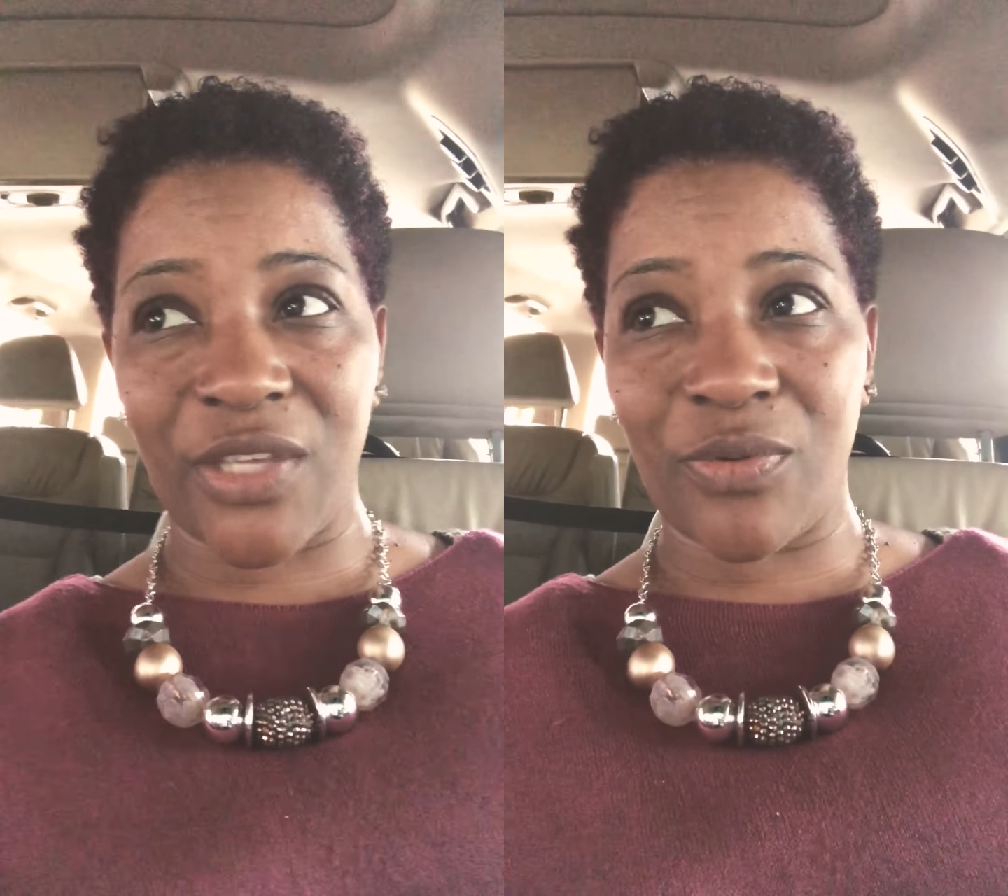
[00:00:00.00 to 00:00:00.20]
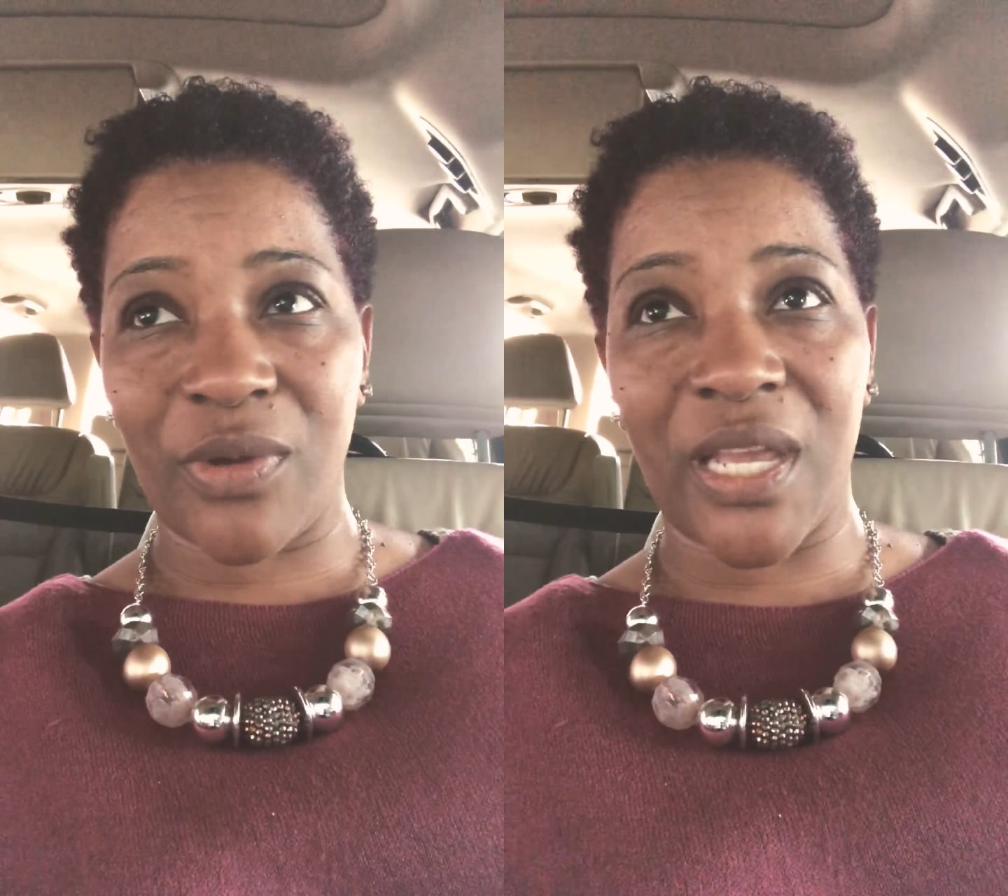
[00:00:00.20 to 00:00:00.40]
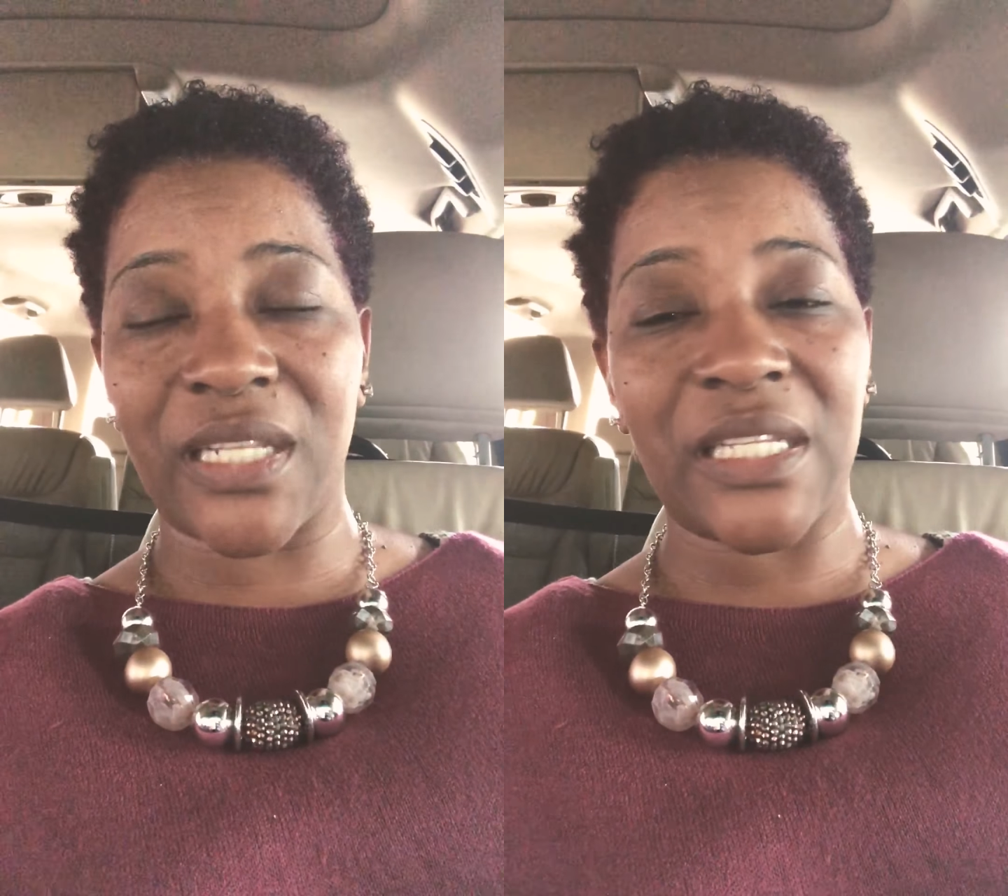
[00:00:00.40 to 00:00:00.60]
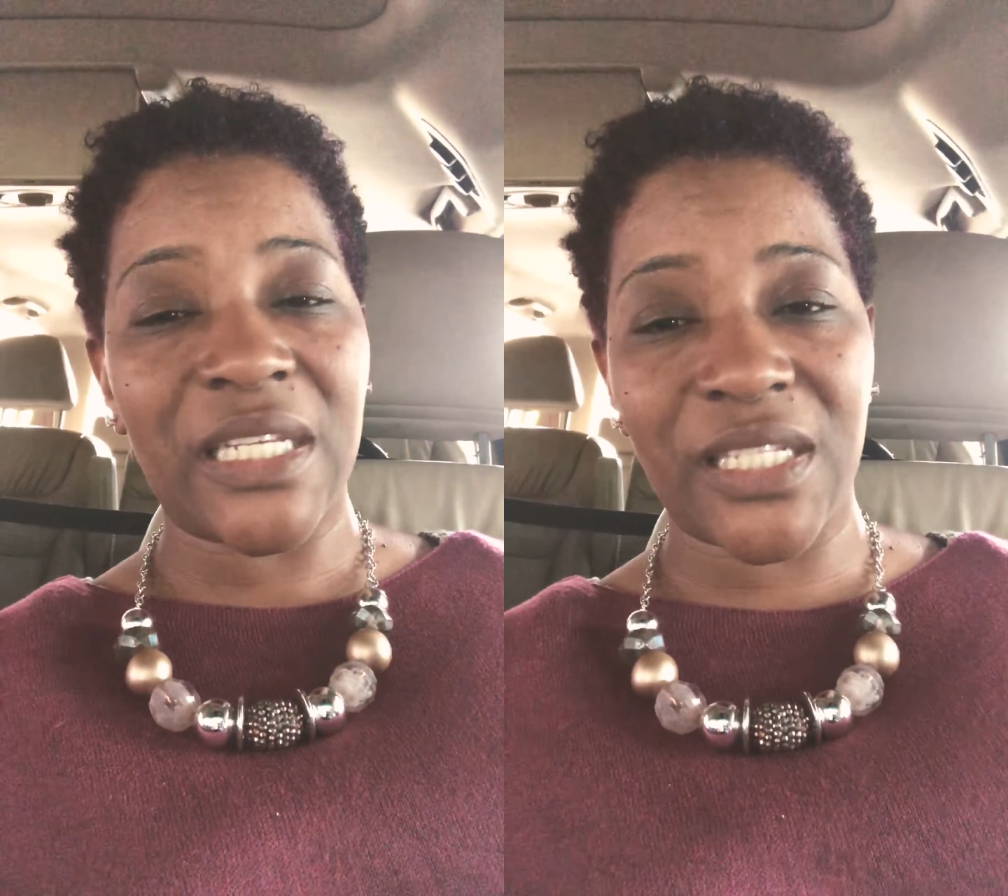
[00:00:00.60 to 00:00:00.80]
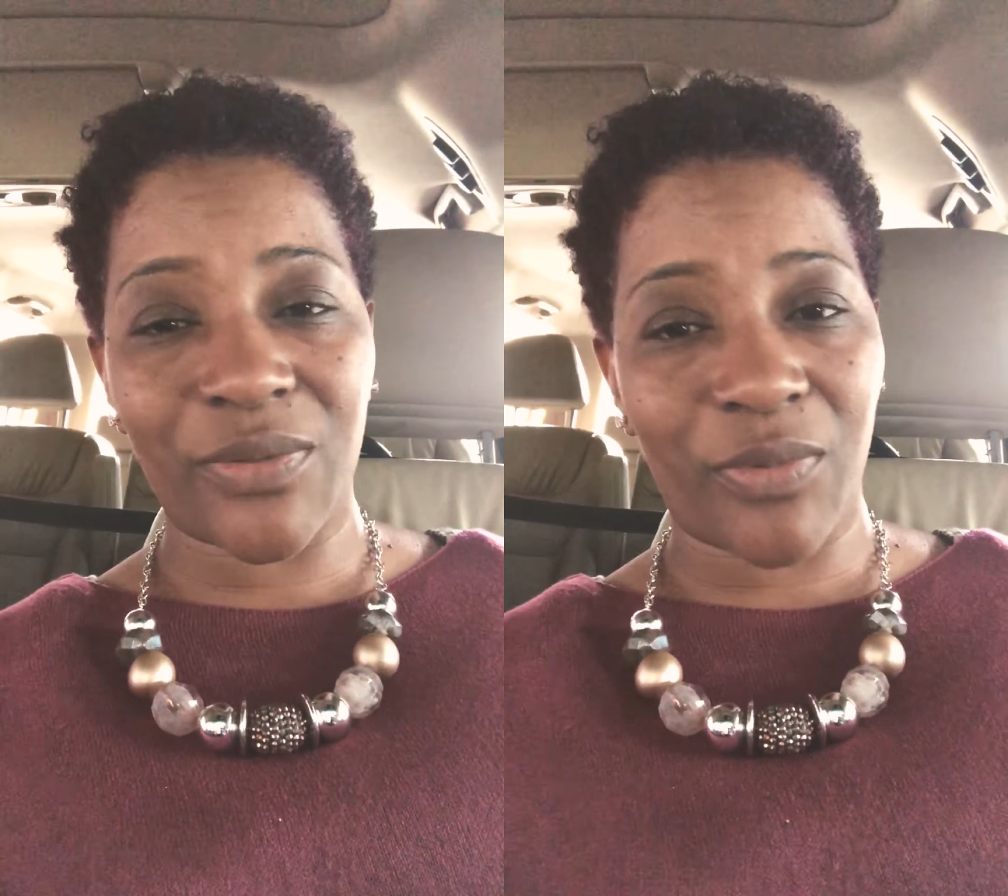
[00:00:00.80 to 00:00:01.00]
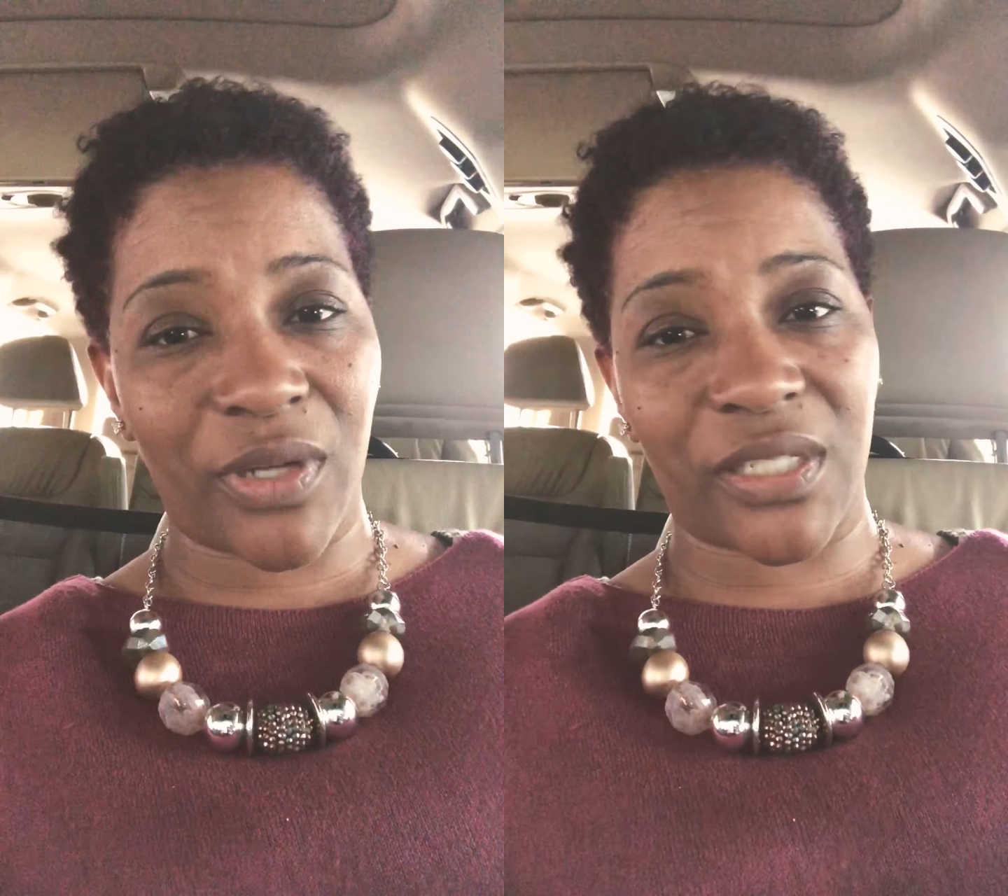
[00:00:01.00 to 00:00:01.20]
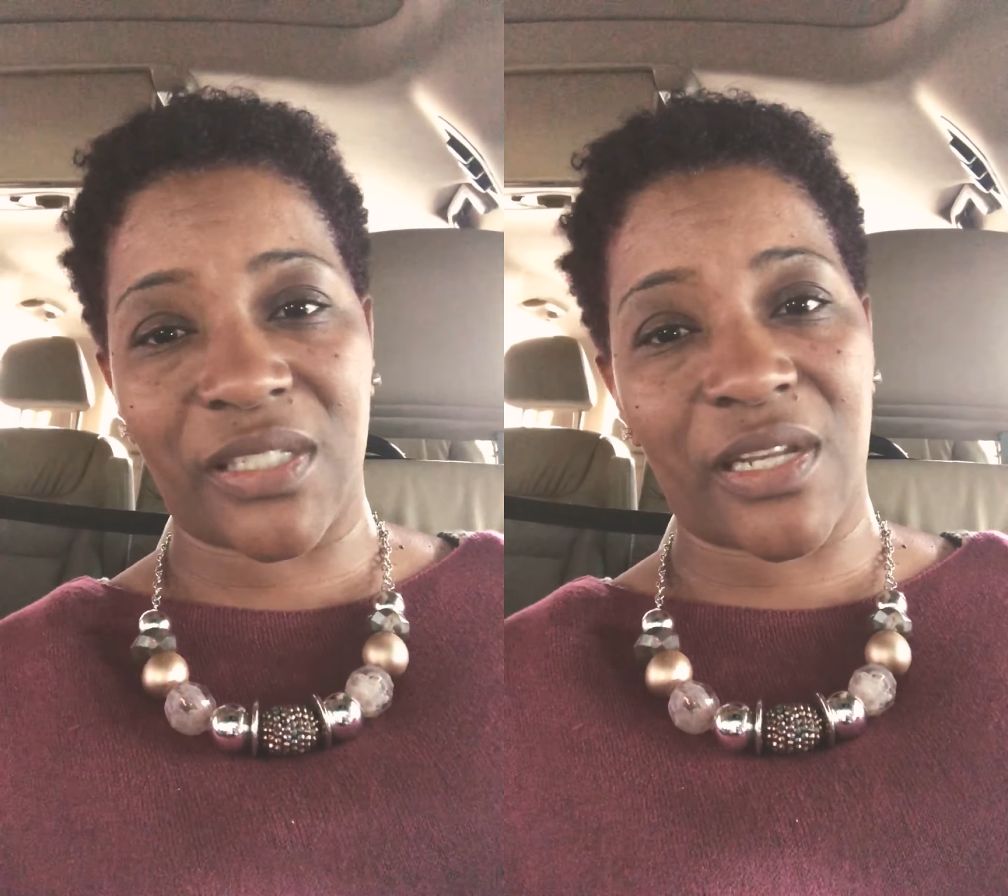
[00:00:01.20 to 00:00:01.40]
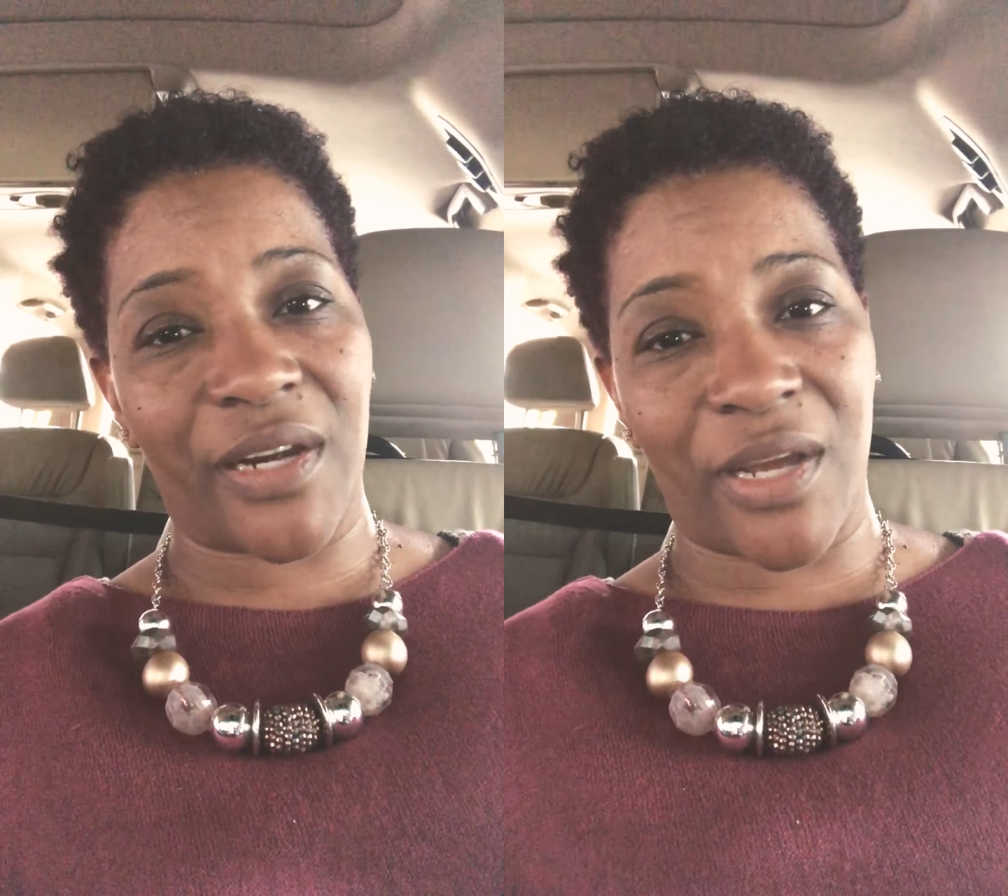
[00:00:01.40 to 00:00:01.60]
You at least want to
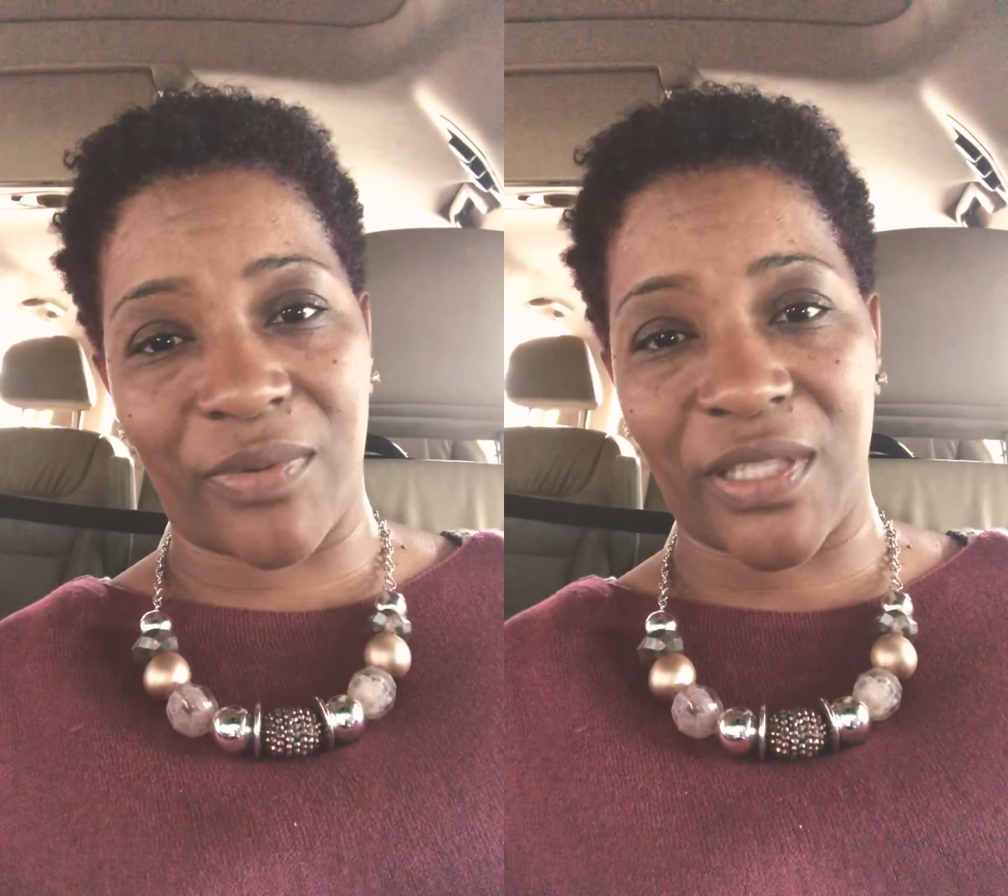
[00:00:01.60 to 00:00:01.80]
start out